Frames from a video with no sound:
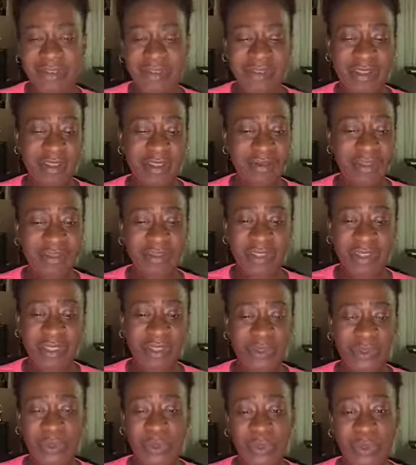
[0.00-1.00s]
Films
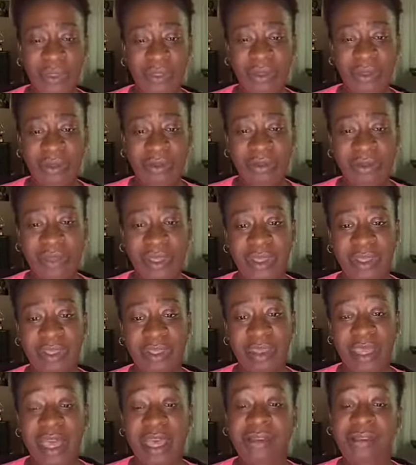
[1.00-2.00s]
video going on with
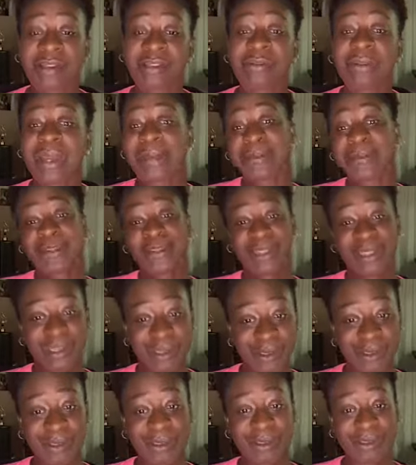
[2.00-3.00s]
how the Raptors
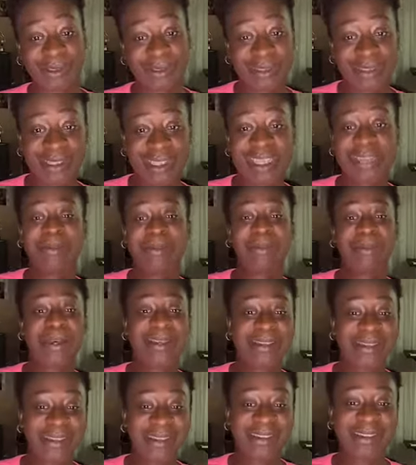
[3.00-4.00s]
logo came
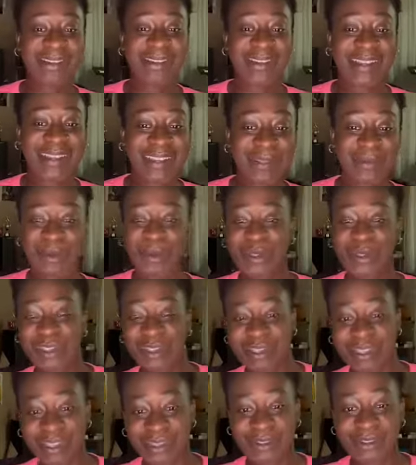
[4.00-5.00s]
about, right? The person
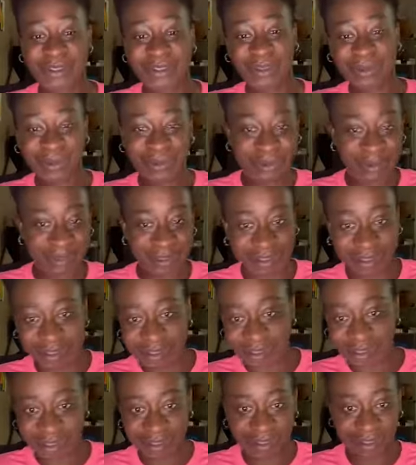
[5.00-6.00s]
that drew
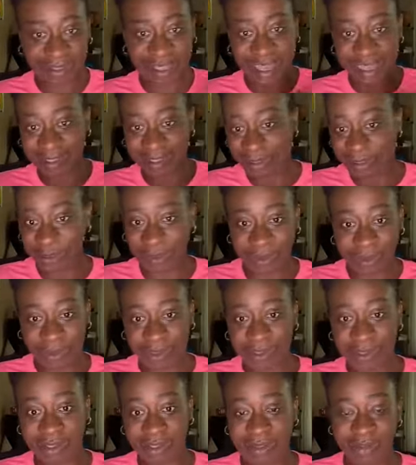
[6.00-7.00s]
the
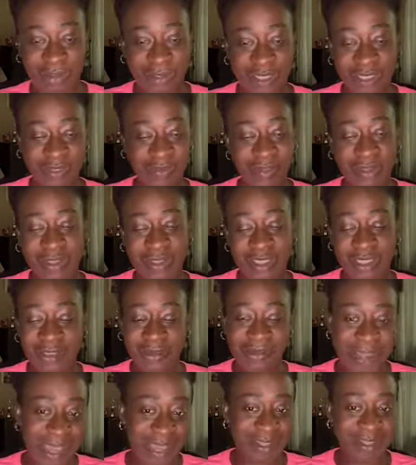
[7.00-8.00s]
dinosaurs, whichever, the
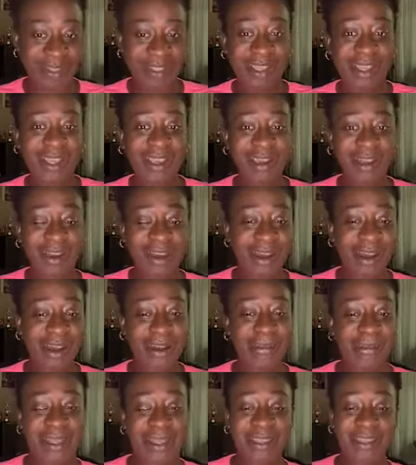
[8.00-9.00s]
T-Rex,
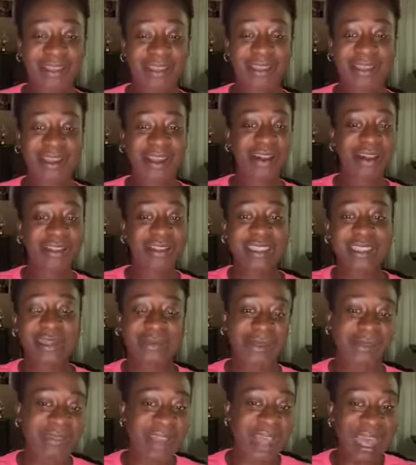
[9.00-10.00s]
and the concept
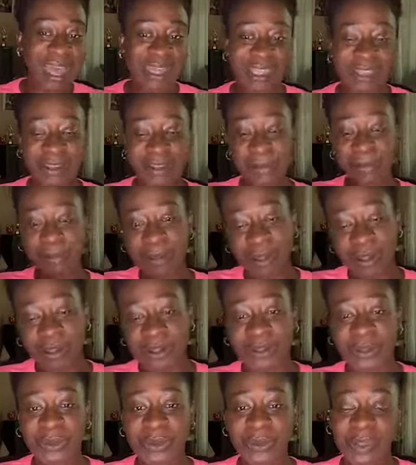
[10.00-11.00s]
of adding the ball
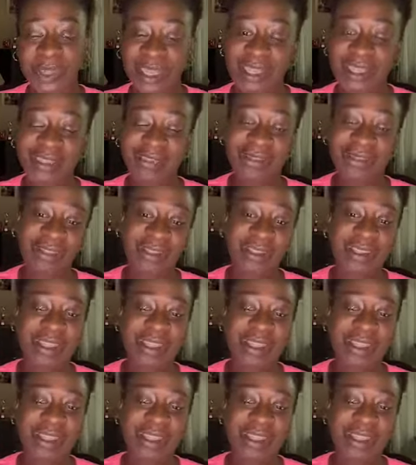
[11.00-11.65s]
to it and everything.